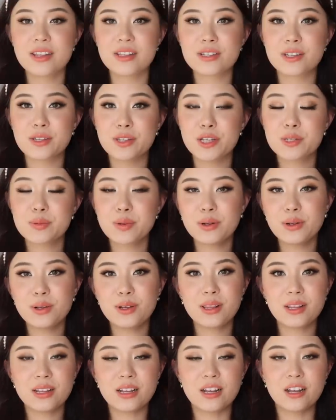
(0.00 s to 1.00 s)
So those were
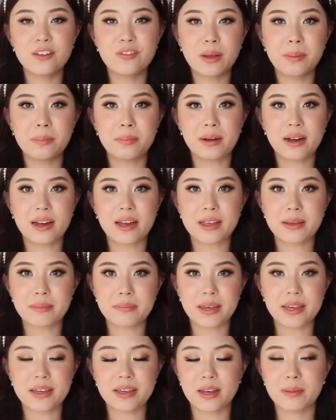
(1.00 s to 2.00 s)
all of my
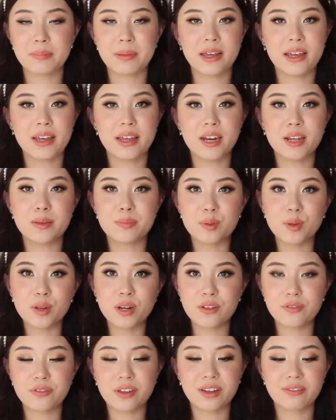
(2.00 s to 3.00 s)
makeup and
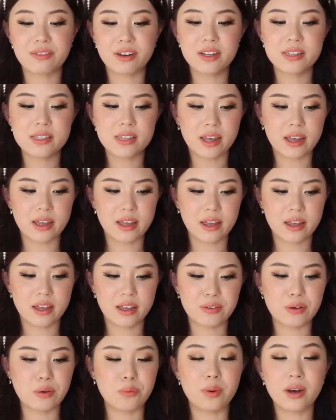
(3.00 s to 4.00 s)
beauty favorites. I
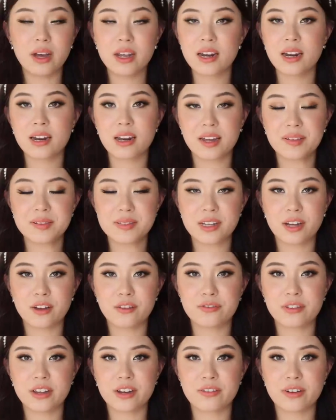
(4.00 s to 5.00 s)
have one lifestyle
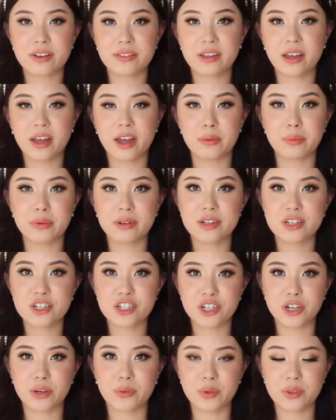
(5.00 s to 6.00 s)
favorite that I want to
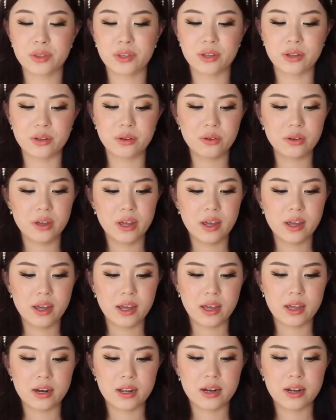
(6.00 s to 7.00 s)
share with you,
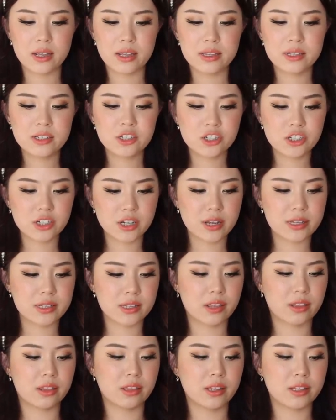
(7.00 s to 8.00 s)
and it is
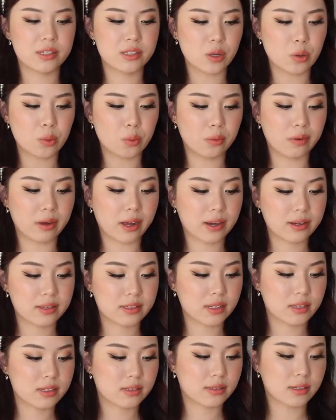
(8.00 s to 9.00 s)
just this
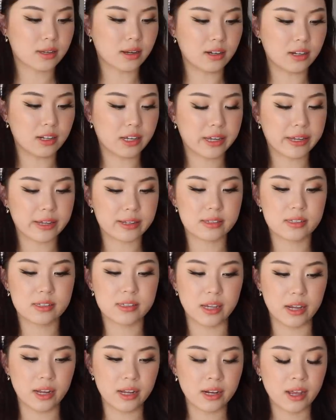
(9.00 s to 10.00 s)
wax sealing
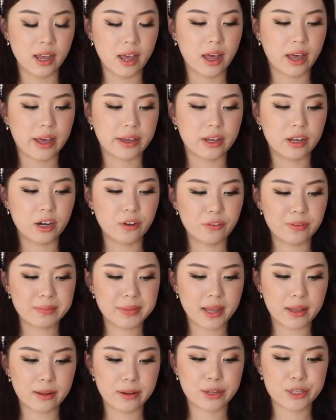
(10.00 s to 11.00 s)
set. I got it from
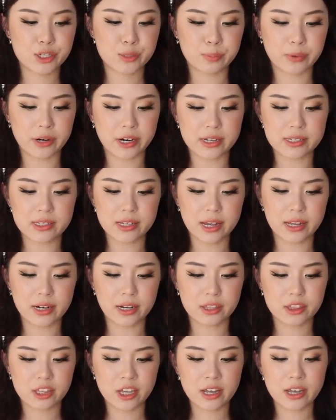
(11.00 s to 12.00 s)
AliExpress, and
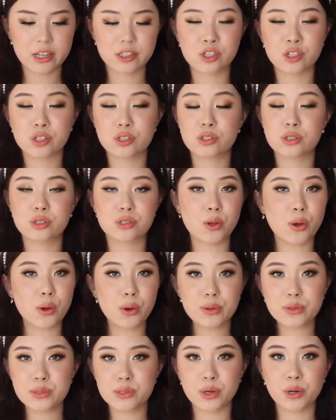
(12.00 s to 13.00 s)
I think it's
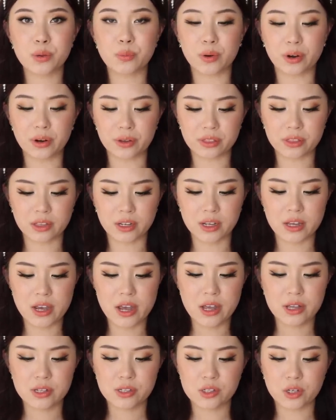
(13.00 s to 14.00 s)
so worth it.
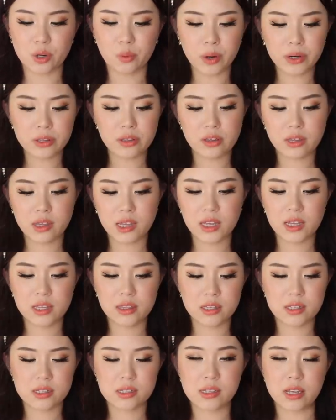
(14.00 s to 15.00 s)
So what you get in
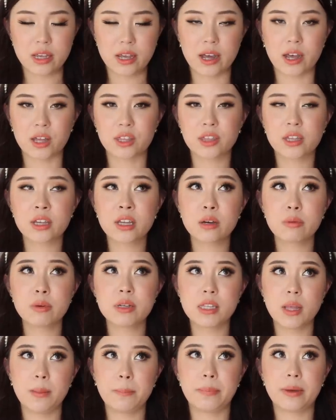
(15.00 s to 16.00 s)
the set, I think it
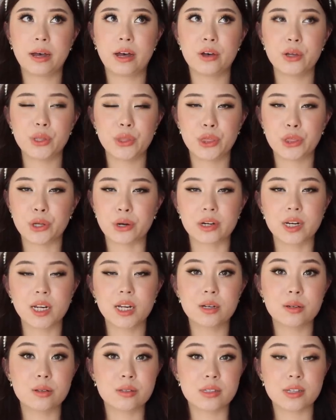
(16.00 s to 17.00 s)
was about
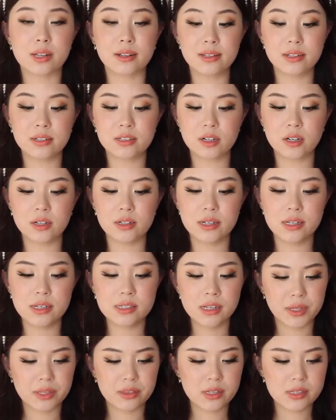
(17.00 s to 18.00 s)
30 New Zealand
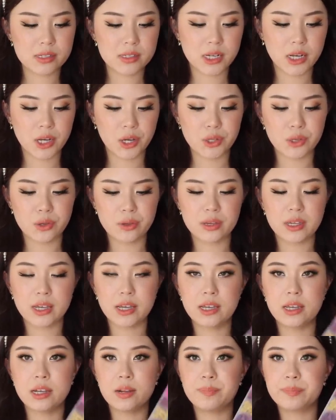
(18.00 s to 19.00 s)
dollars. In the set, you
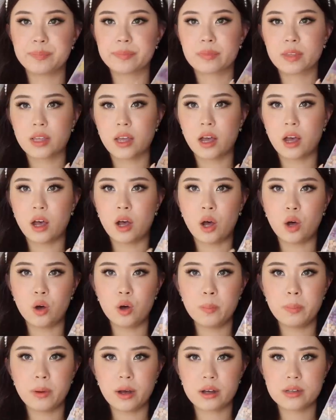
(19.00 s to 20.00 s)
get a
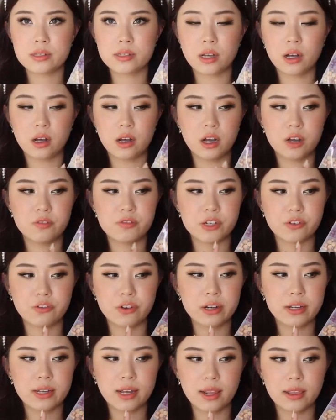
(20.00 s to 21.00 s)
whole box of
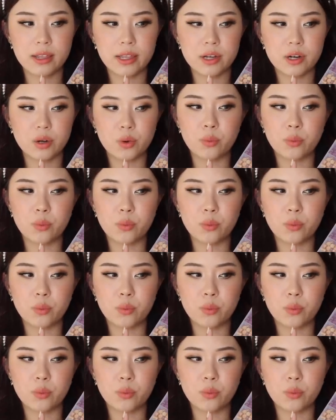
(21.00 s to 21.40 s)
different colored